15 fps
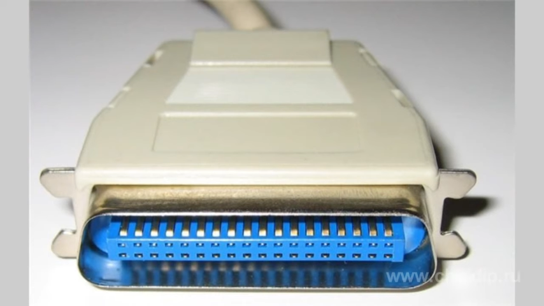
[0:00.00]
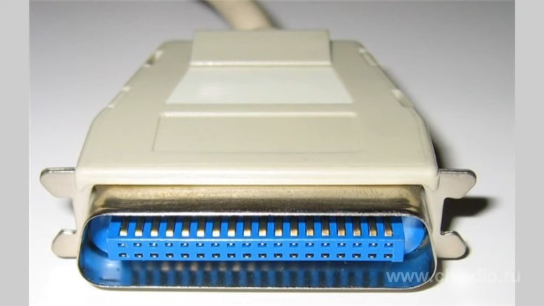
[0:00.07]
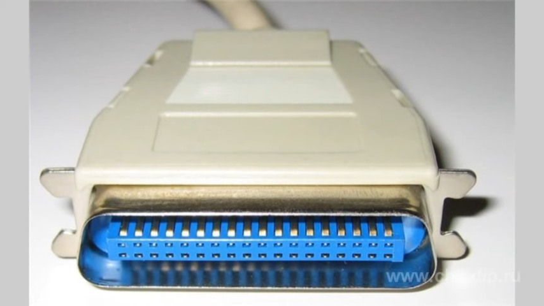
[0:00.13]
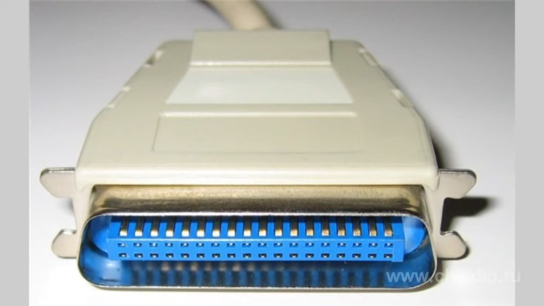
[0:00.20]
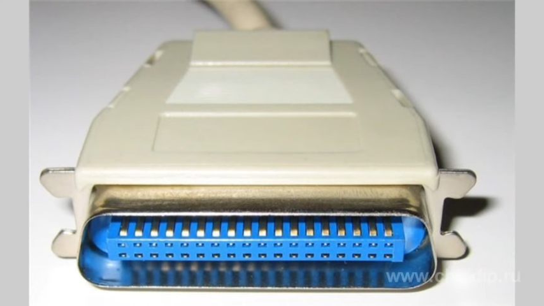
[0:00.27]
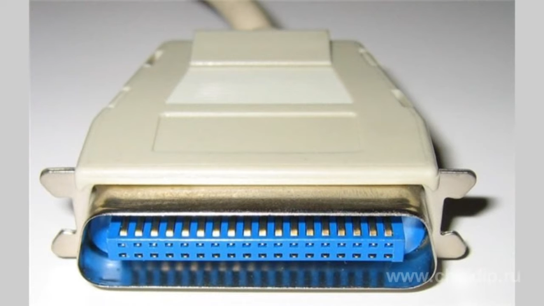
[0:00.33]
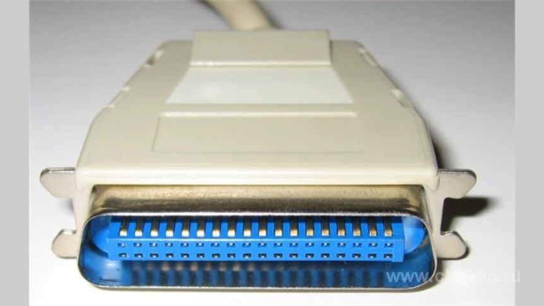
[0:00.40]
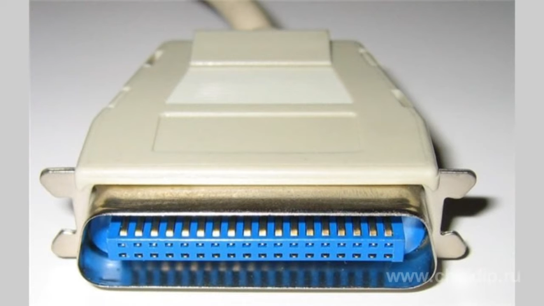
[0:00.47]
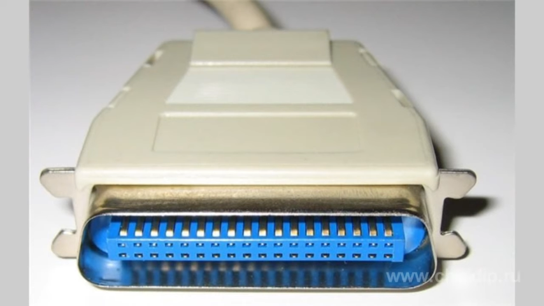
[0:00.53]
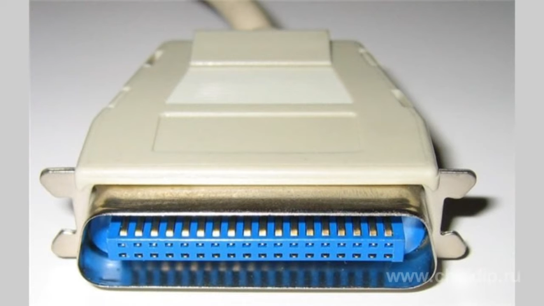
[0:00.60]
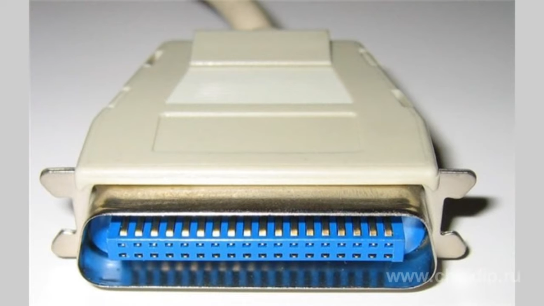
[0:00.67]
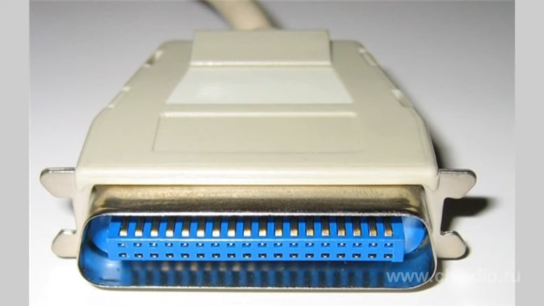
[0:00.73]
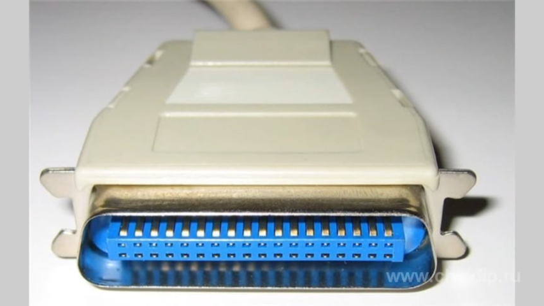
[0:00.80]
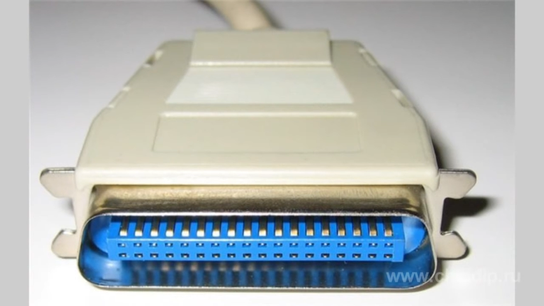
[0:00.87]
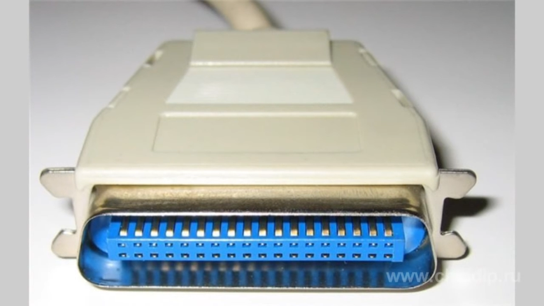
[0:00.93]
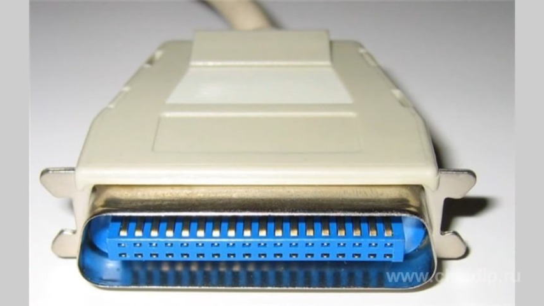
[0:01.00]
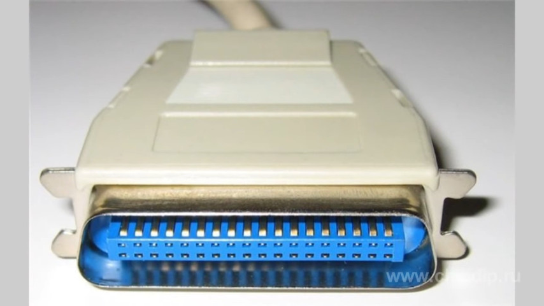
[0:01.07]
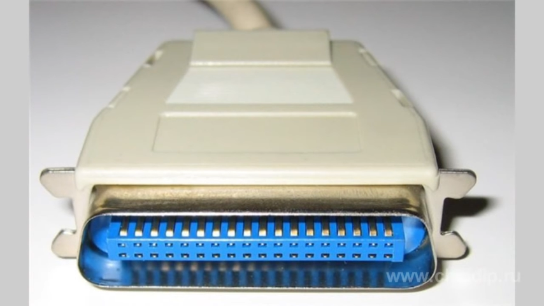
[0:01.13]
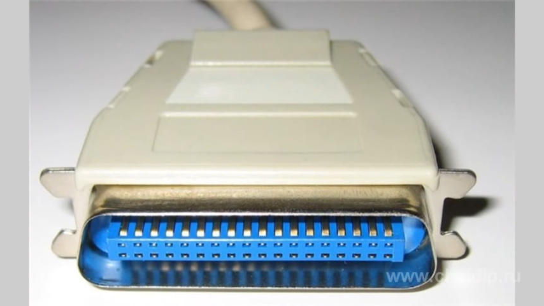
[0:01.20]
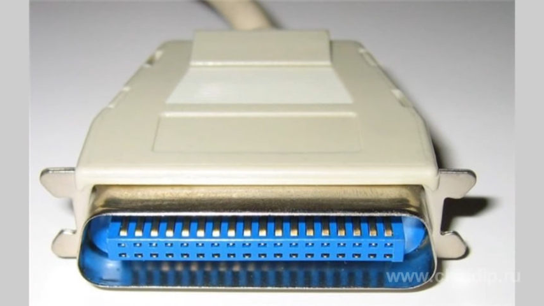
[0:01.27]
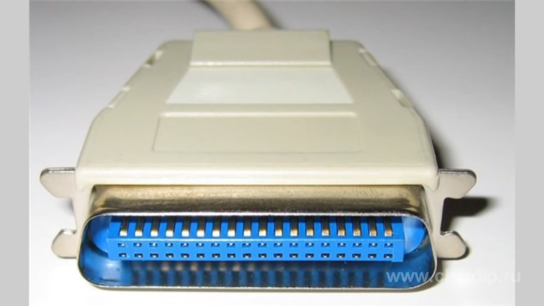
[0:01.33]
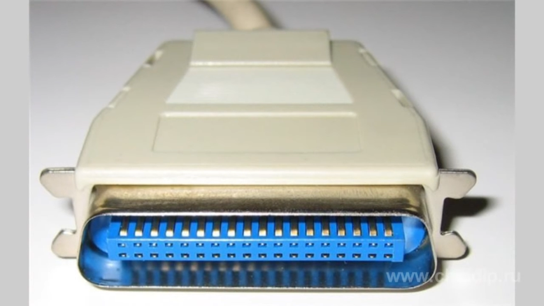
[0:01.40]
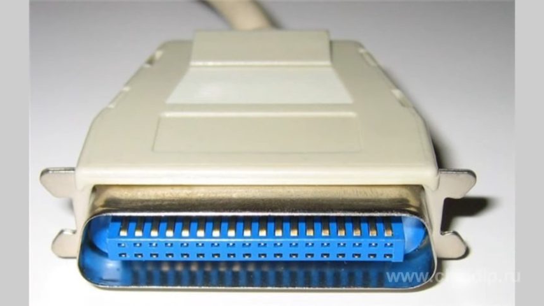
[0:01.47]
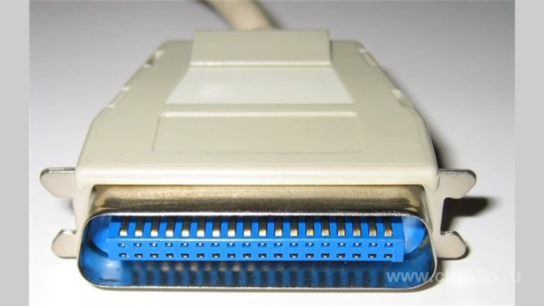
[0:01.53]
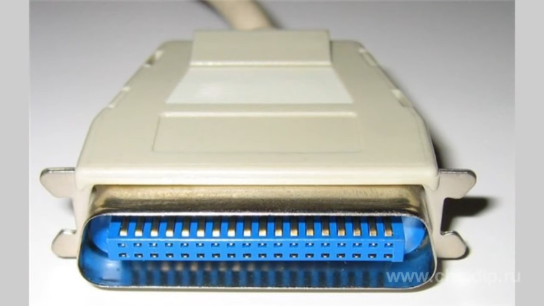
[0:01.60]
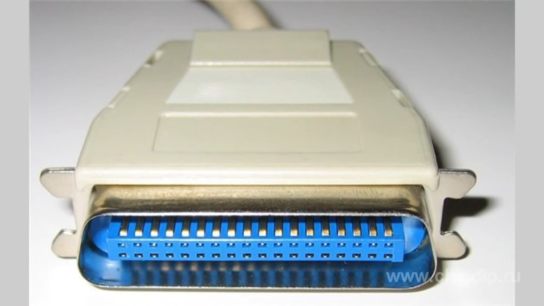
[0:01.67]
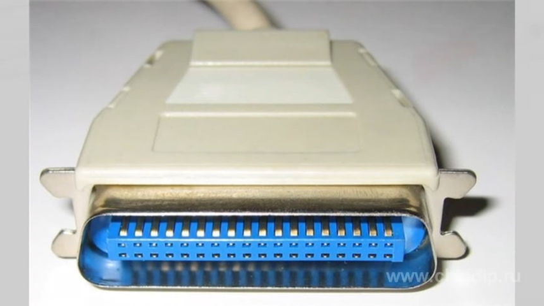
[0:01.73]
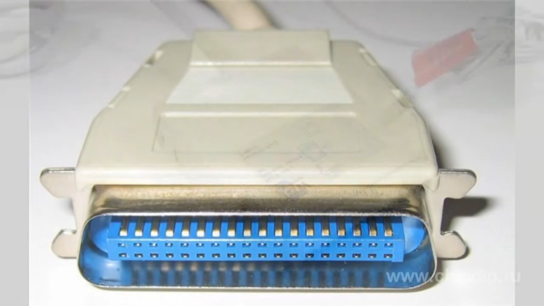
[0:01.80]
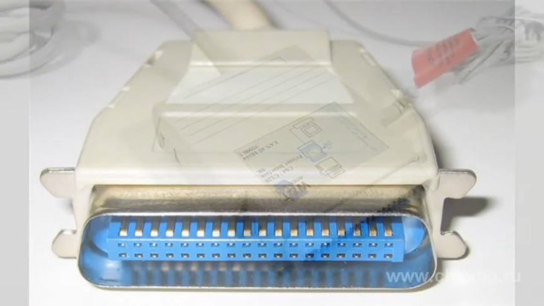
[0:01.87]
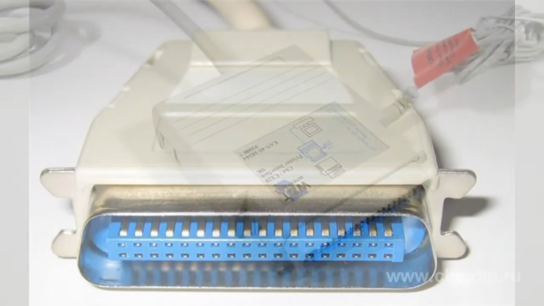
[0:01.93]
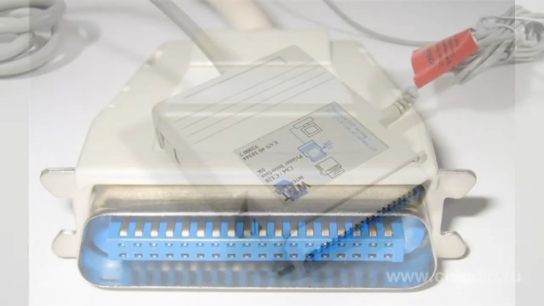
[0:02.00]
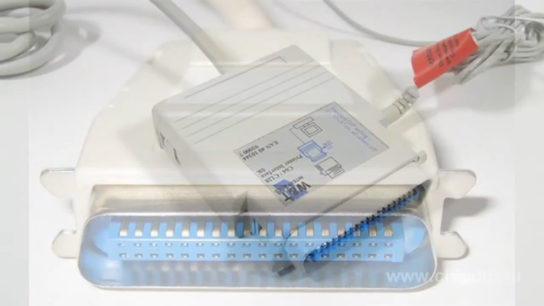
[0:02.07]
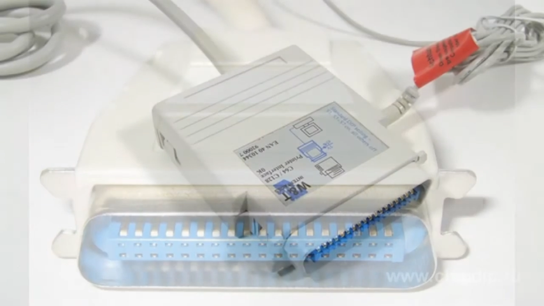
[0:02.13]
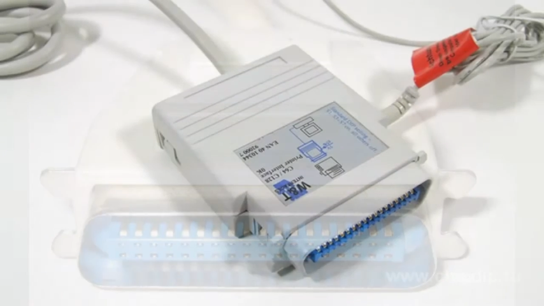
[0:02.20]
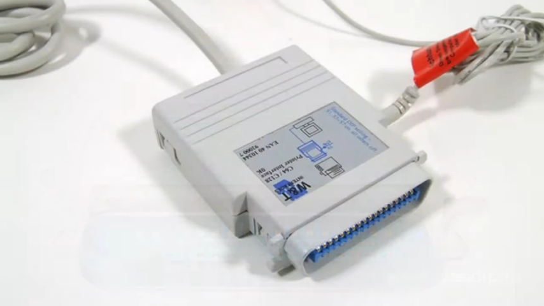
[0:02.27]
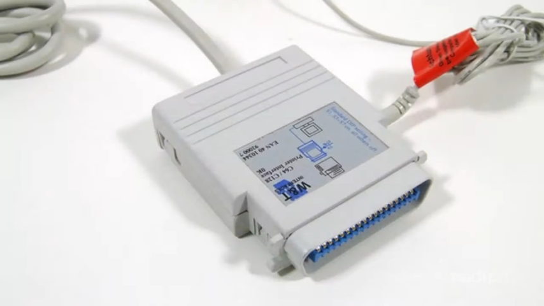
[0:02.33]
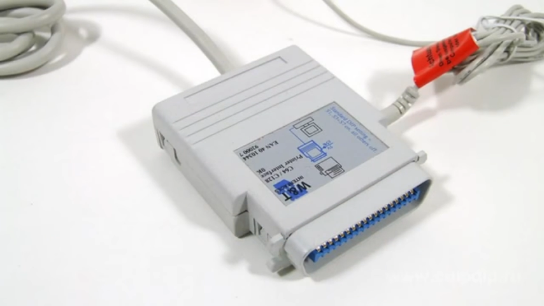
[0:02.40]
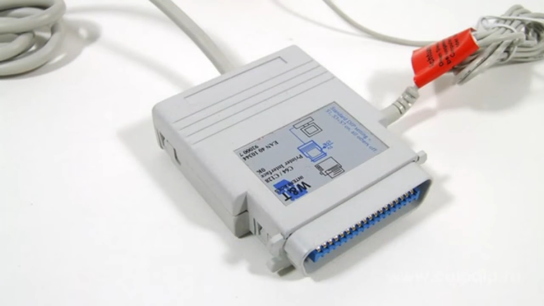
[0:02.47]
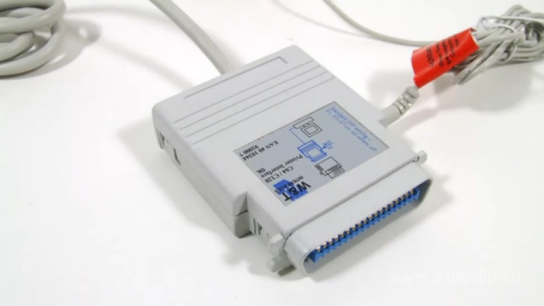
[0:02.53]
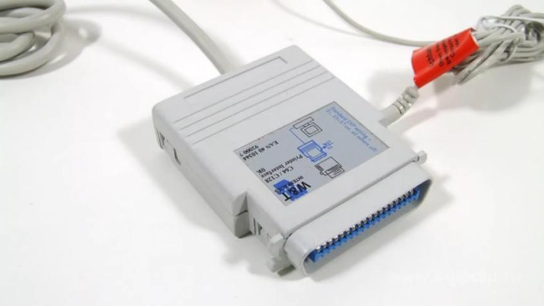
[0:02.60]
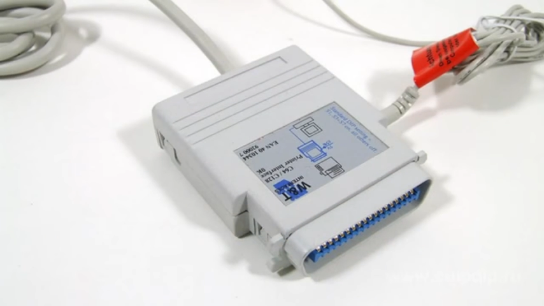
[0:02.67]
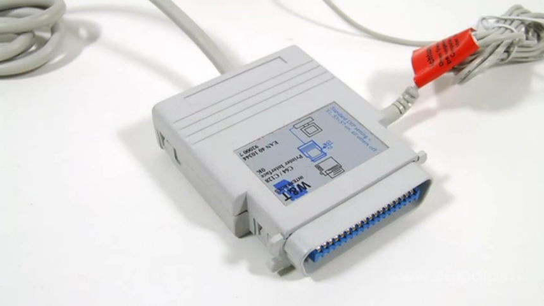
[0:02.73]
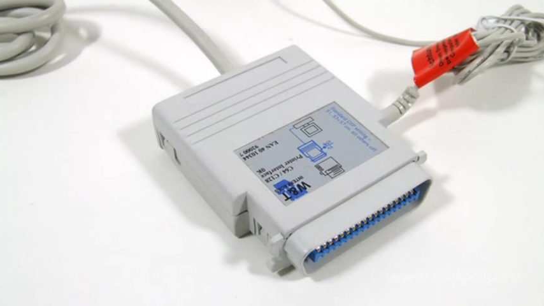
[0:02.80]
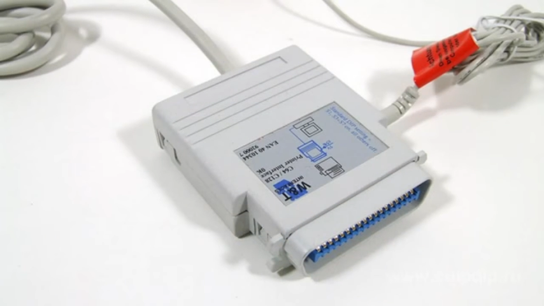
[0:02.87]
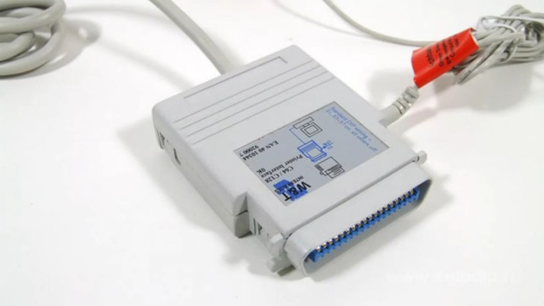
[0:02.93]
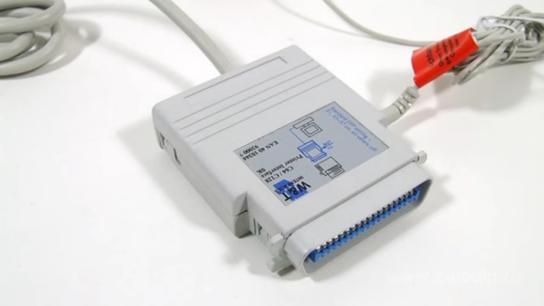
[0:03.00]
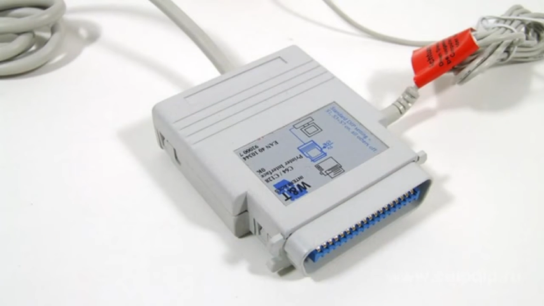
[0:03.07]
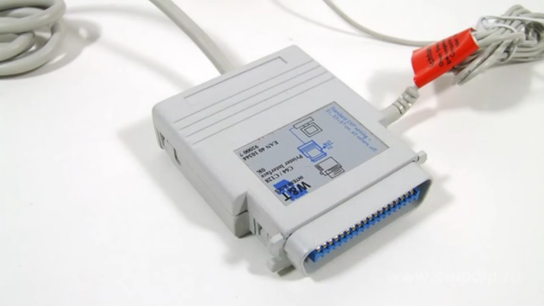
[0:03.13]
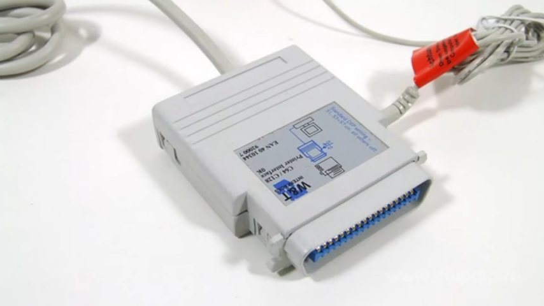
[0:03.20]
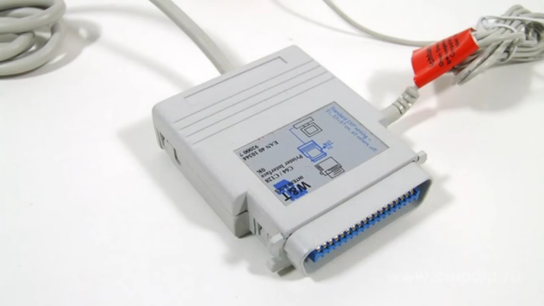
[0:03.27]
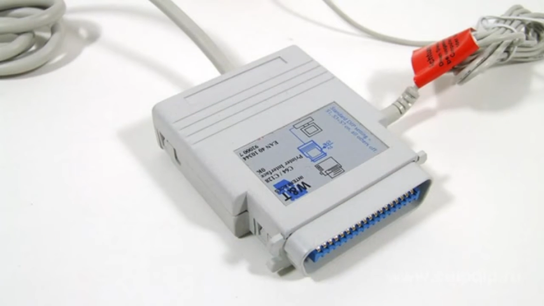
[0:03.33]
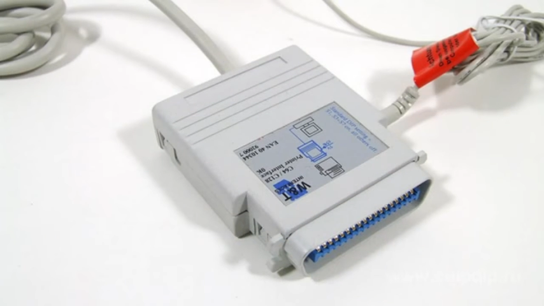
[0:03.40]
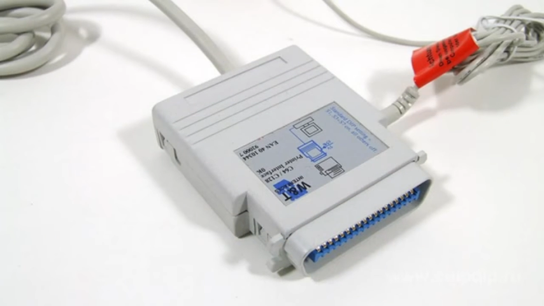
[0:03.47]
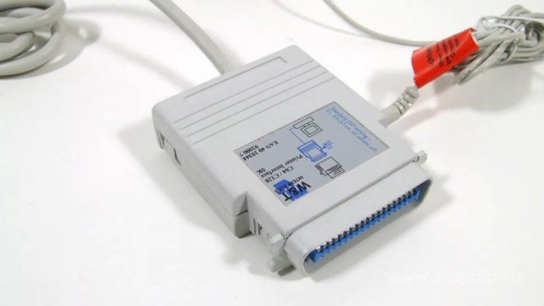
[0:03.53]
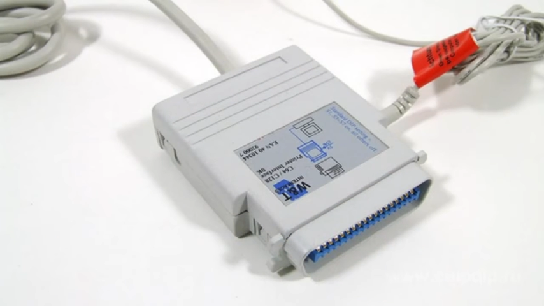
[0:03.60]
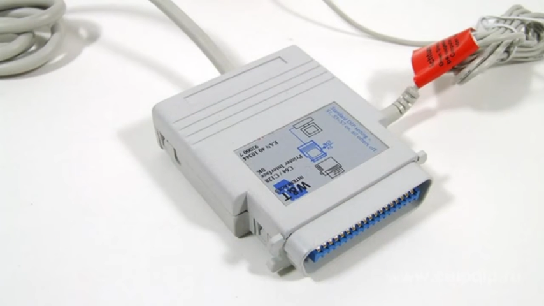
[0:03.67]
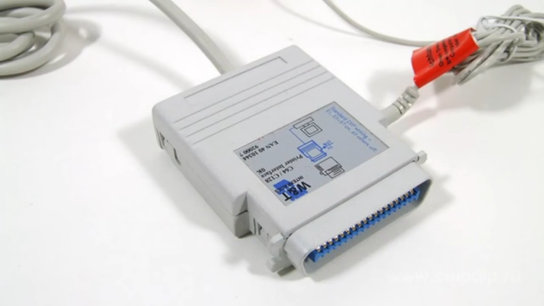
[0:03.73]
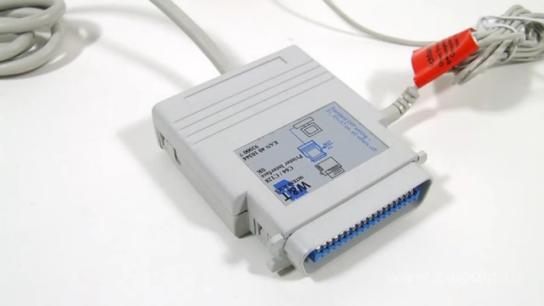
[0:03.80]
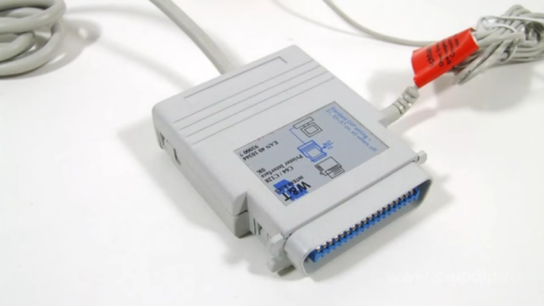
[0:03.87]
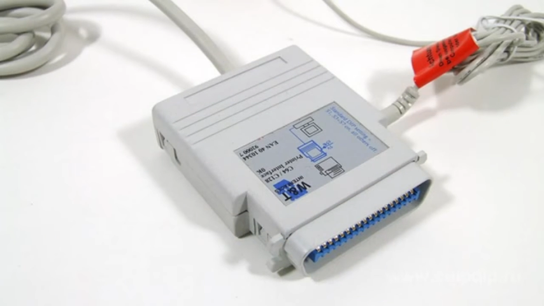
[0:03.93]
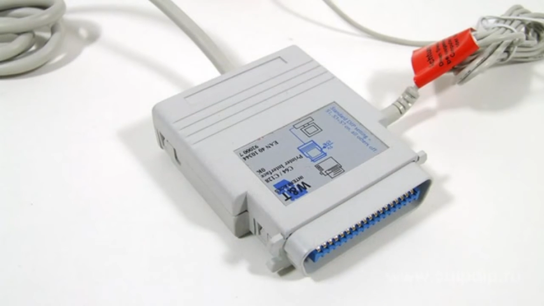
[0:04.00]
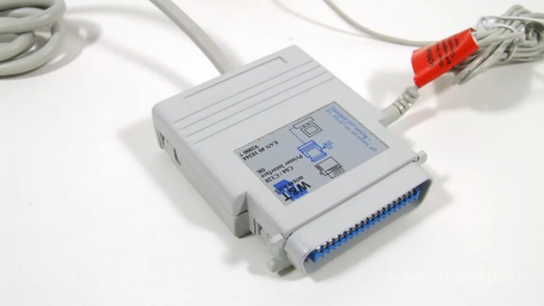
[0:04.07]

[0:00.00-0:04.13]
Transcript: (no speaker visible)